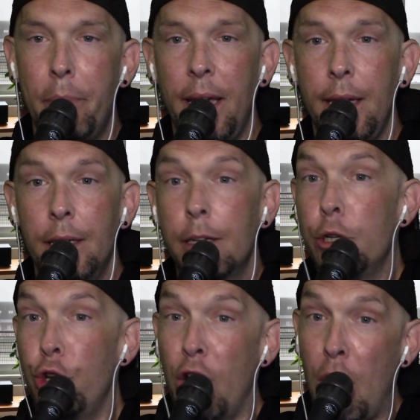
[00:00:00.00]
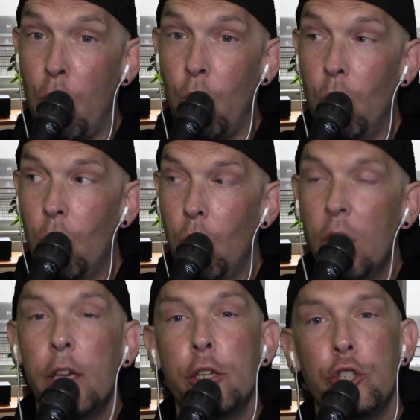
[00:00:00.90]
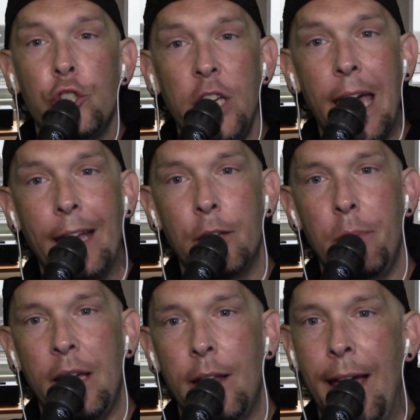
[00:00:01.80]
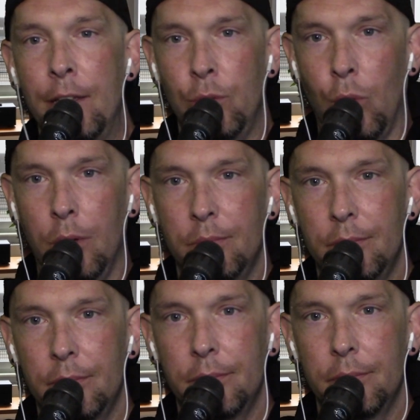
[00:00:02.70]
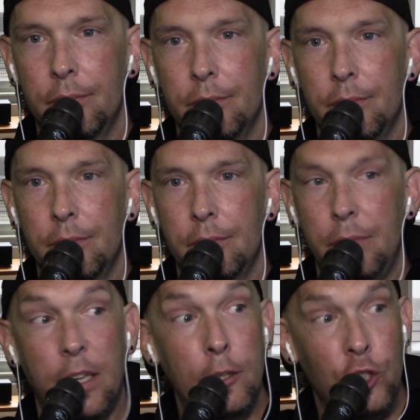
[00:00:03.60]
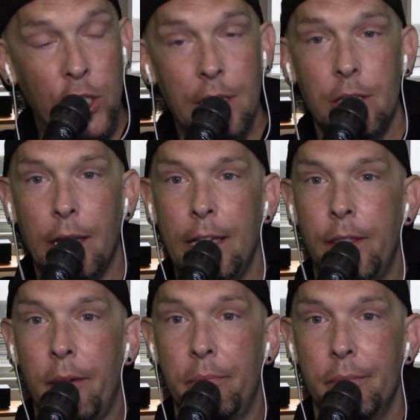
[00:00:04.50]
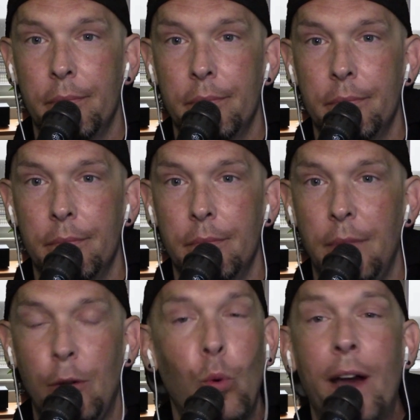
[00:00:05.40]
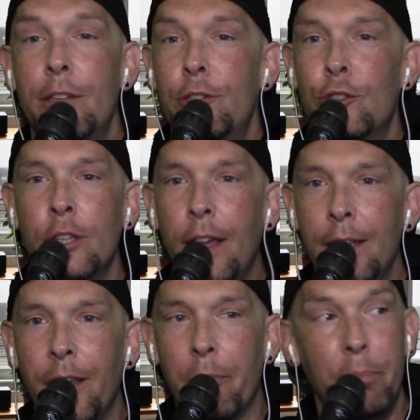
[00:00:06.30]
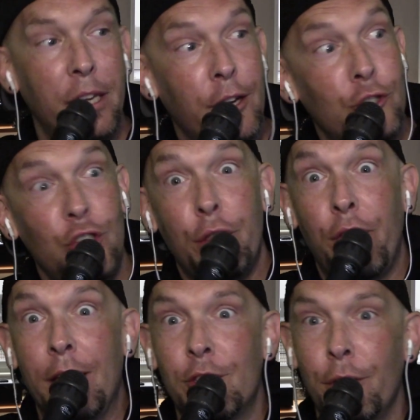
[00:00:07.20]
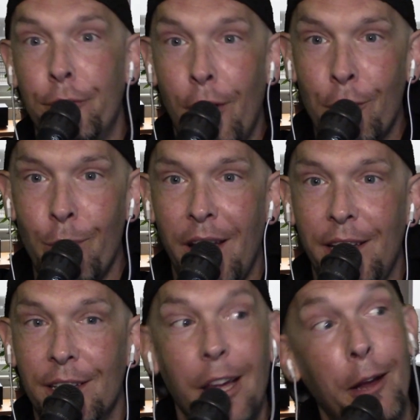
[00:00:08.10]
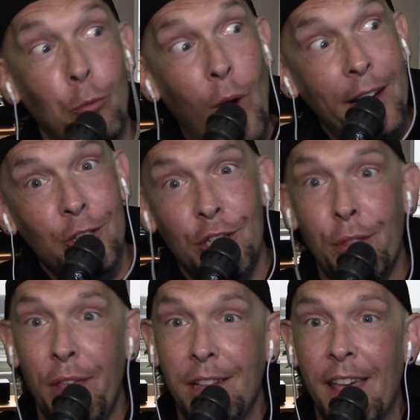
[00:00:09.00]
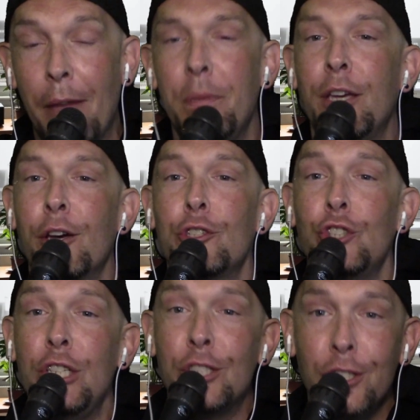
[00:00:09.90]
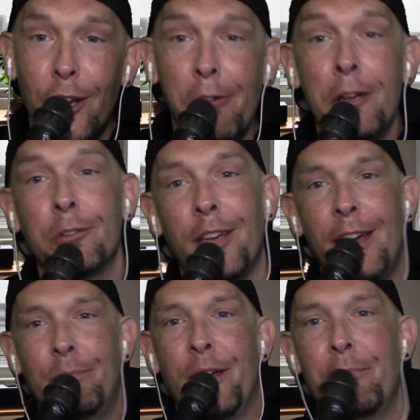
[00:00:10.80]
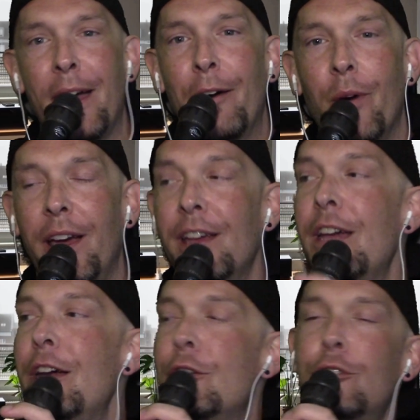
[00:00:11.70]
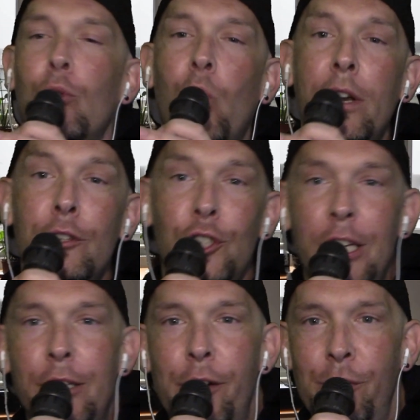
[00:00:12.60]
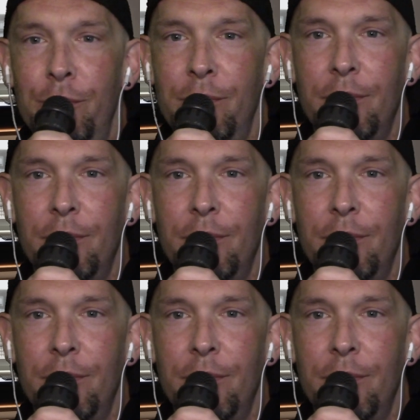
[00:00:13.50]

be? No. She had to be an asshole because she doesn't like them. And why doesn't she like them? Because she thinks they're far right. And why does she think that? Because she stereotyped them that way. So what does she do?